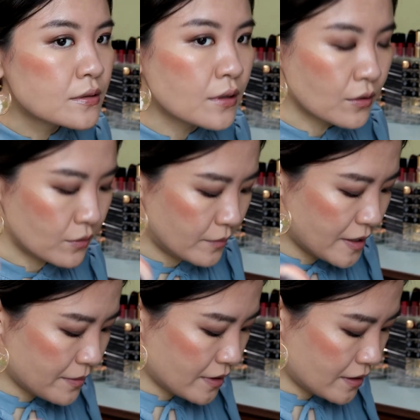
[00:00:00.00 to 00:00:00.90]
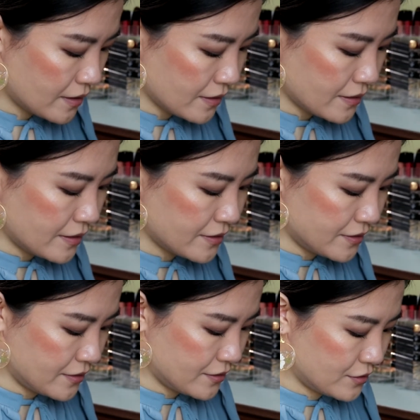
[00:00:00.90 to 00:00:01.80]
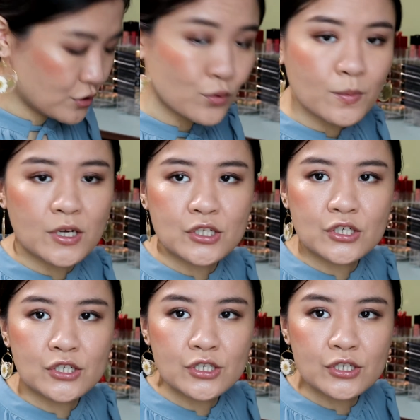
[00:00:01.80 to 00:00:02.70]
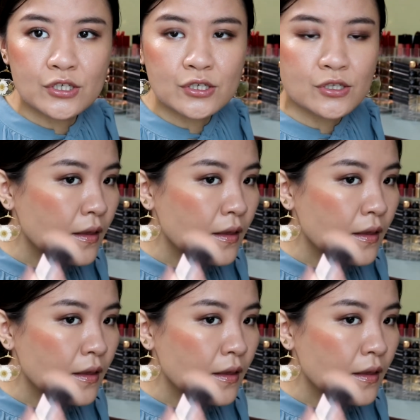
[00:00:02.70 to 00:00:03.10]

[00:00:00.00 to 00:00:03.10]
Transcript: Oh, maybe this is too much.